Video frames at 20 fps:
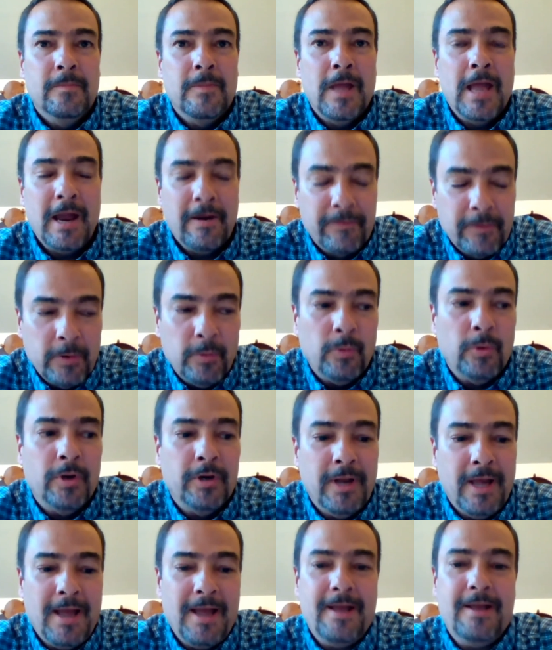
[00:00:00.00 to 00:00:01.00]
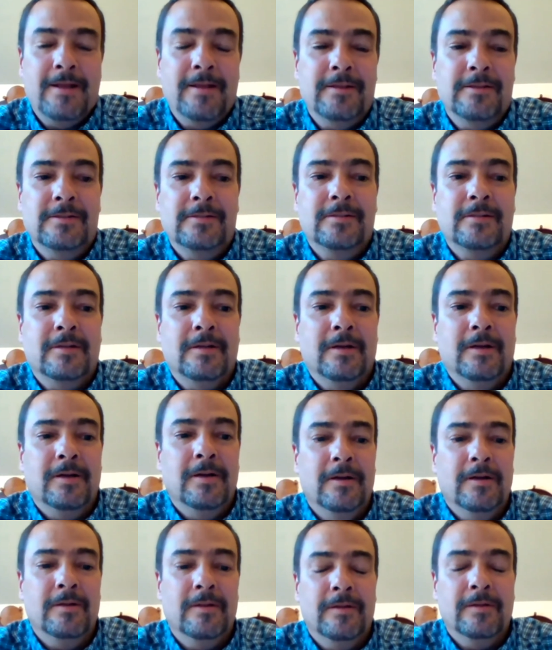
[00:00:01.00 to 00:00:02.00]
everyone has
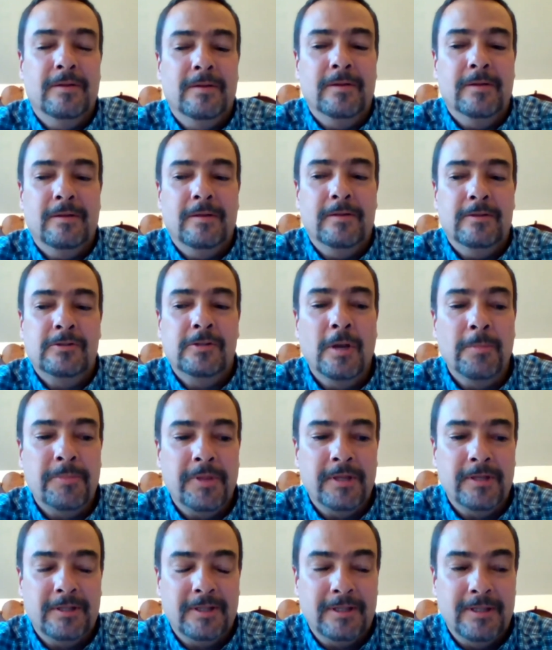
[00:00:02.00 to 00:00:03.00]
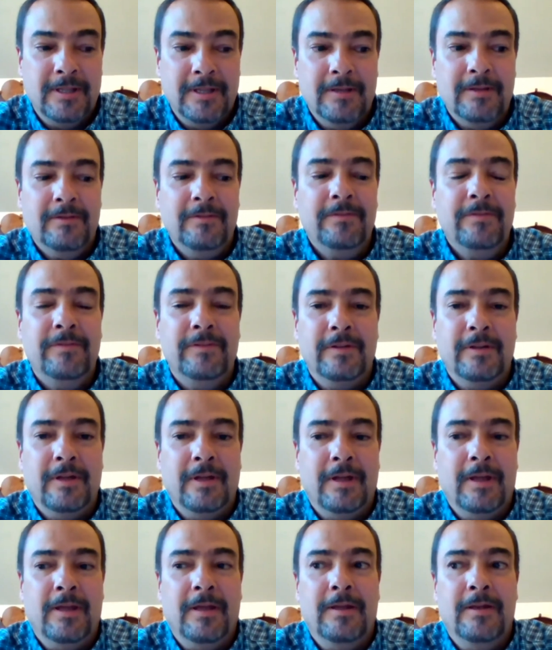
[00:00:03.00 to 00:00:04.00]
something to give,
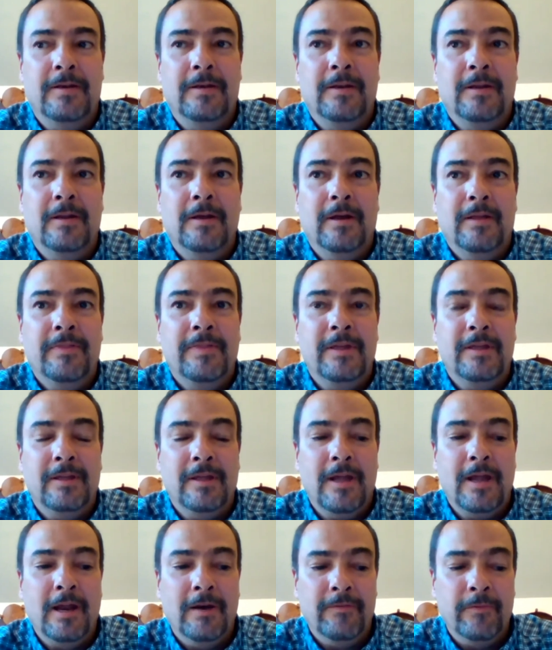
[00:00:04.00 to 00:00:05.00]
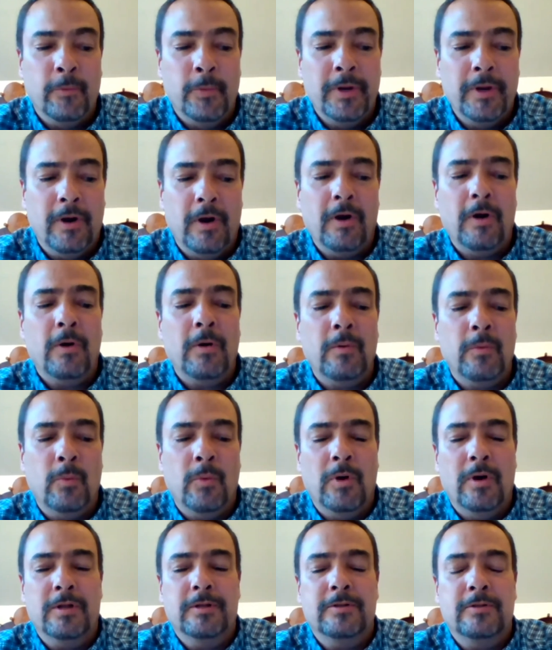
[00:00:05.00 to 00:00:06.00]
and I think we all
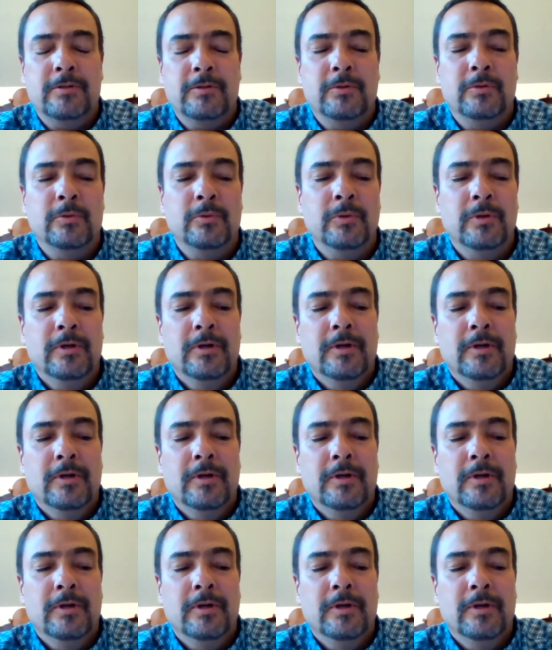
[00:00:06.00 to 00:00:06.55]
want to